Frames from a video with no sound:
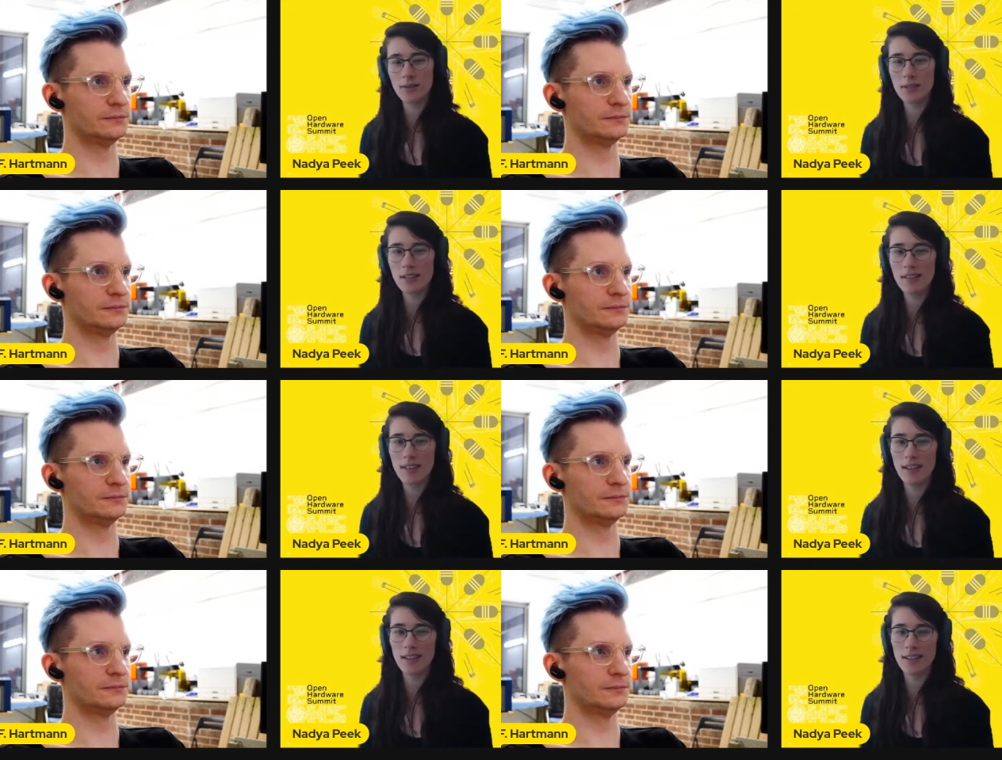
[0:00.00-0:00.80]
Speaker 1: What do you
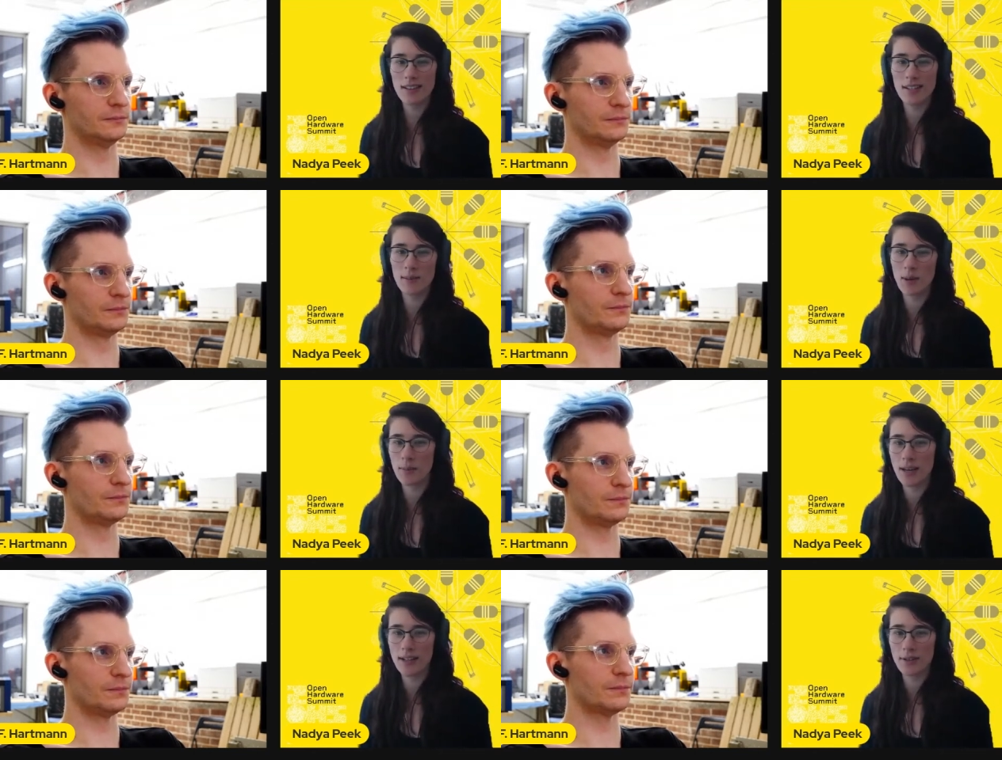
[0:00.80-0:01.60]
think is small
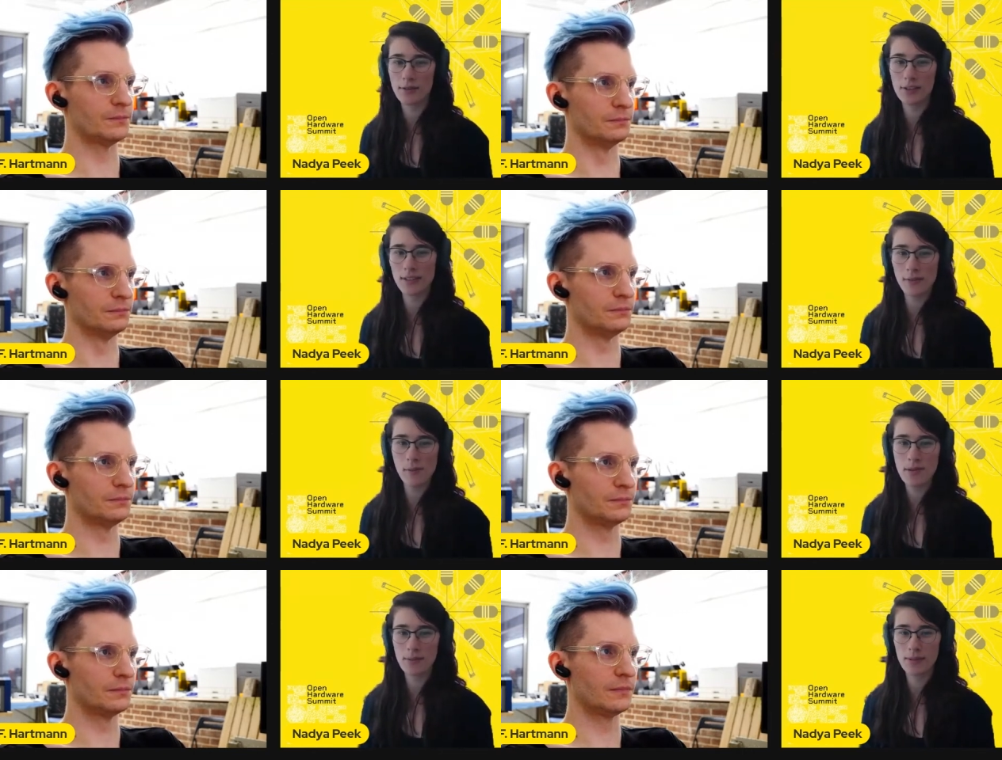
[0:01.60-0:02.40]
batch for different mm
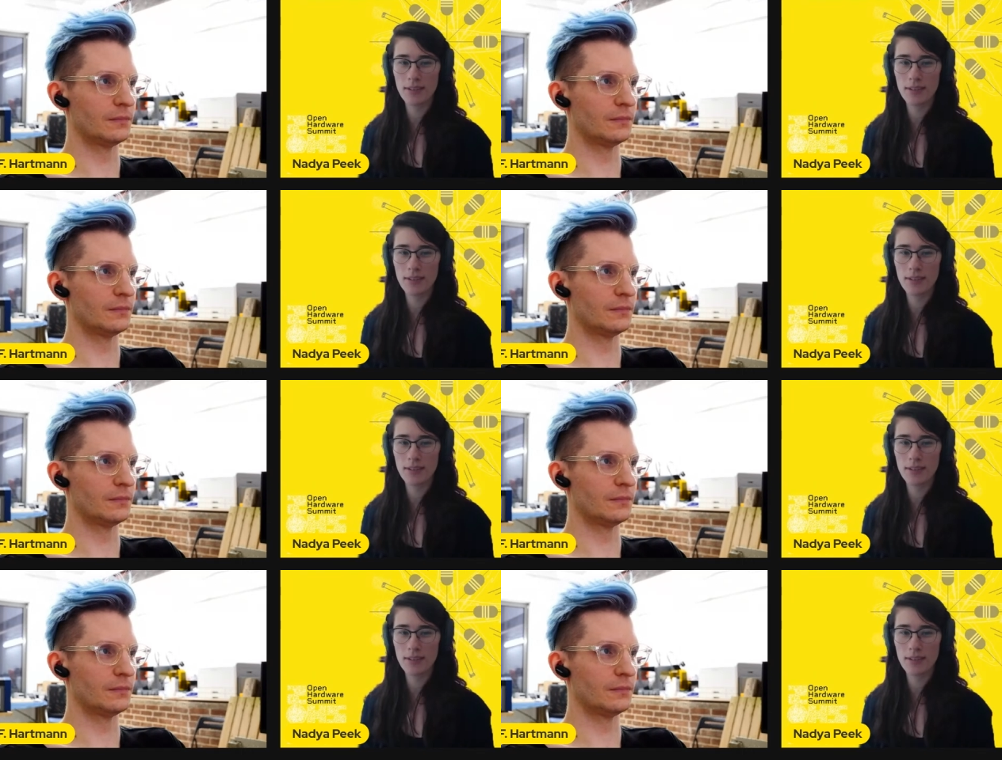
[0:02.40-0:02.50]
-hmm. people?